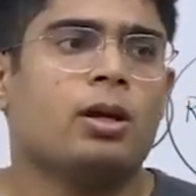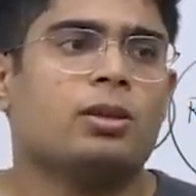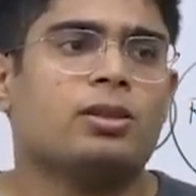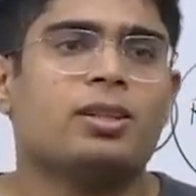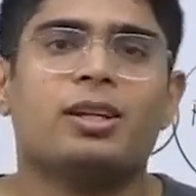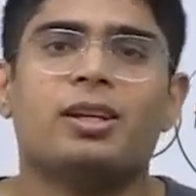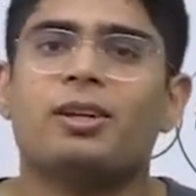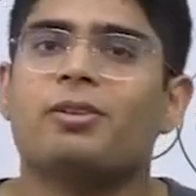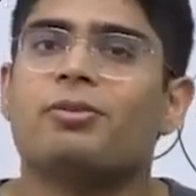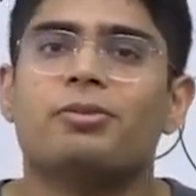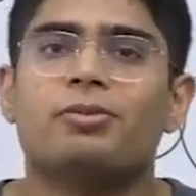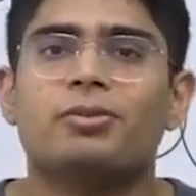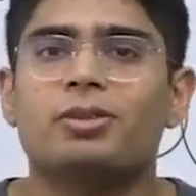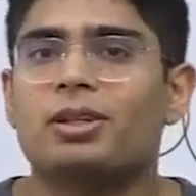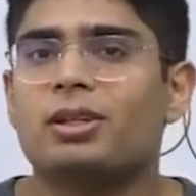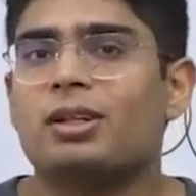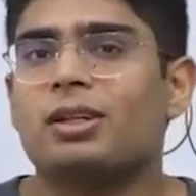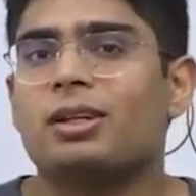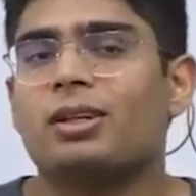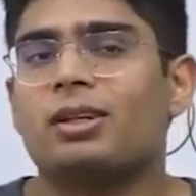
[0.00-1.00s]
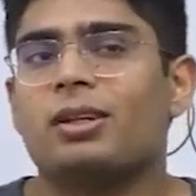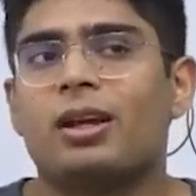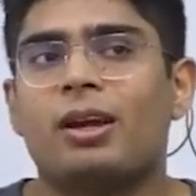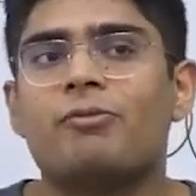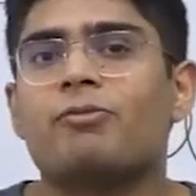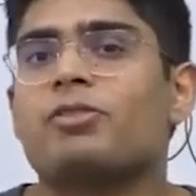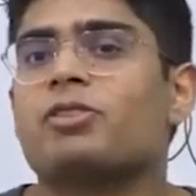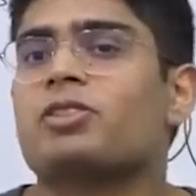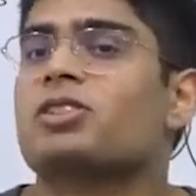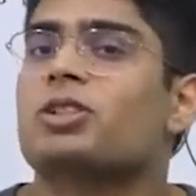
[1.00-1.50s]
The
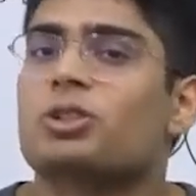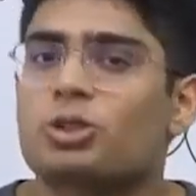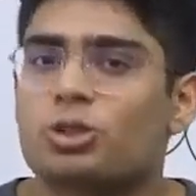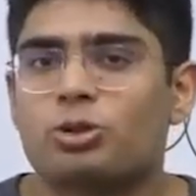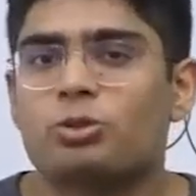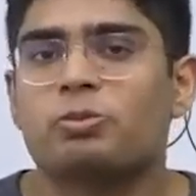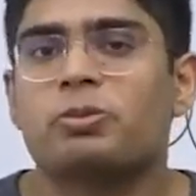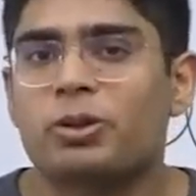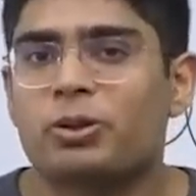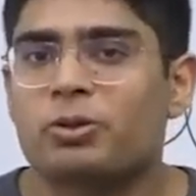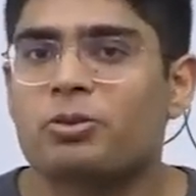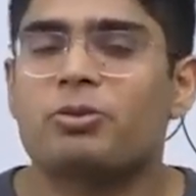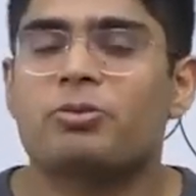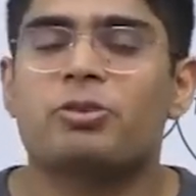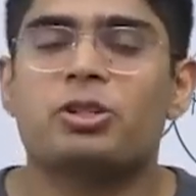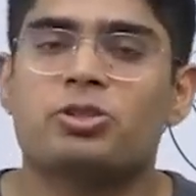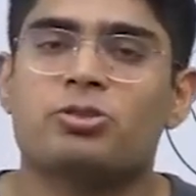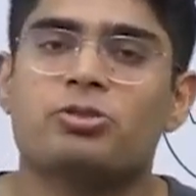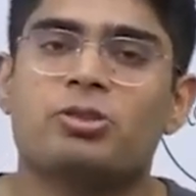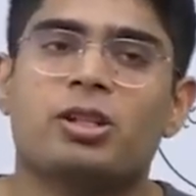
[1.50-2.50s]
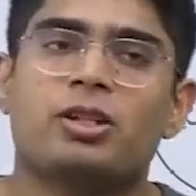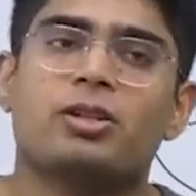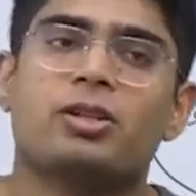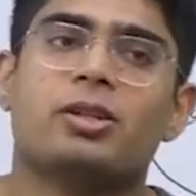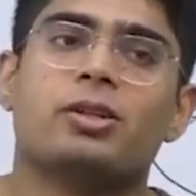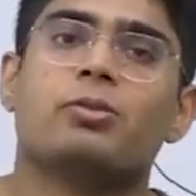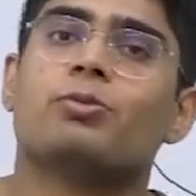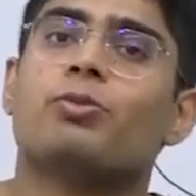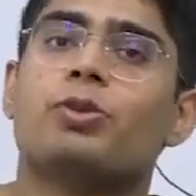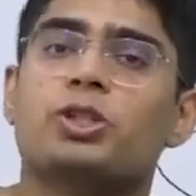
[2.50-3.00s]
emphasis should be on revision
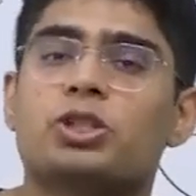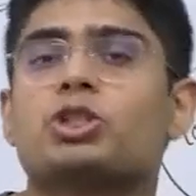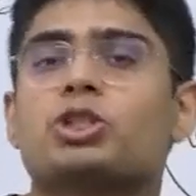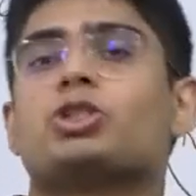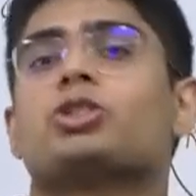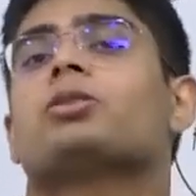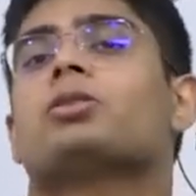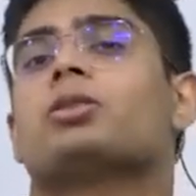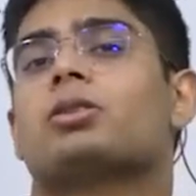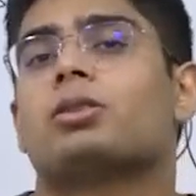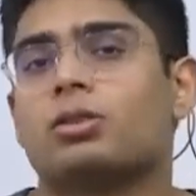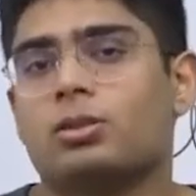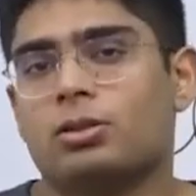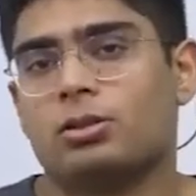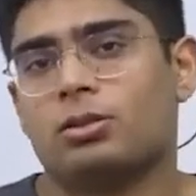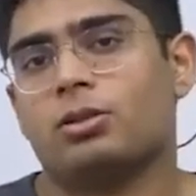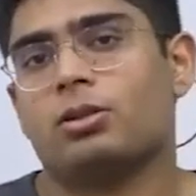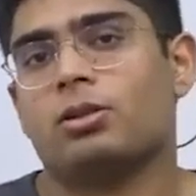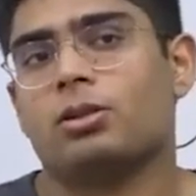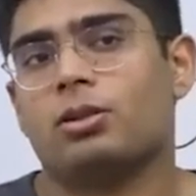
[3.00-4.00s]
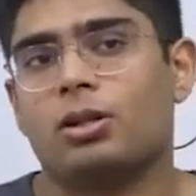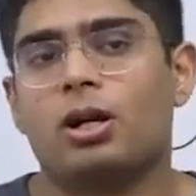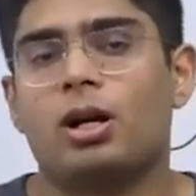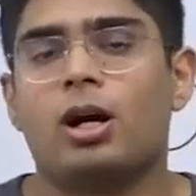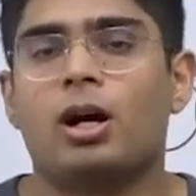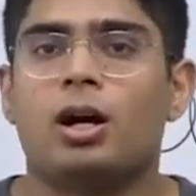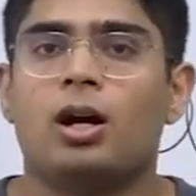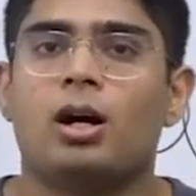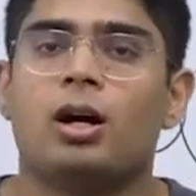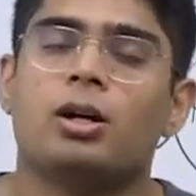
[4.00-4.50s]
rather than which
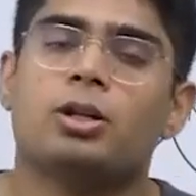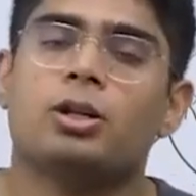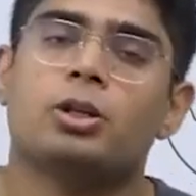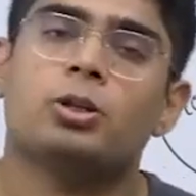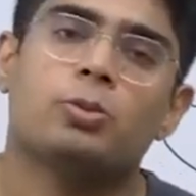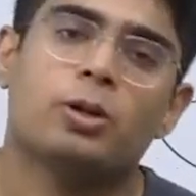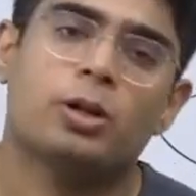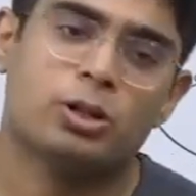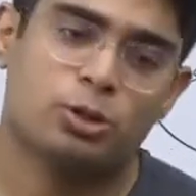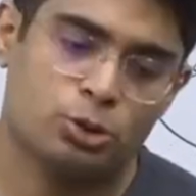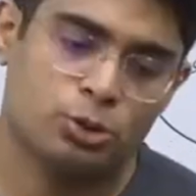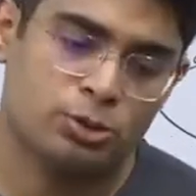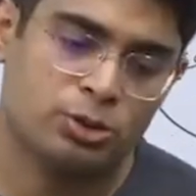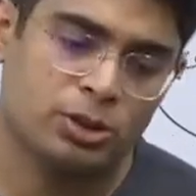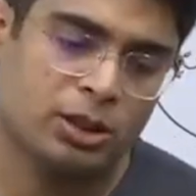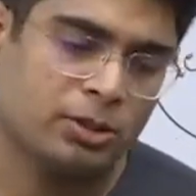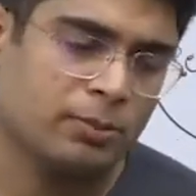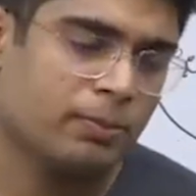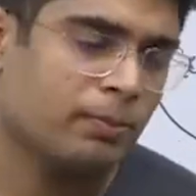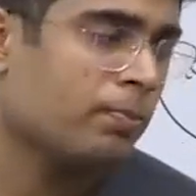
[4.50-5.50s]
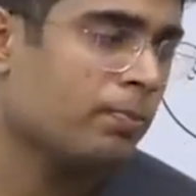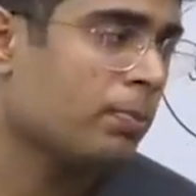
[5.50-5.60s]
you are choosing.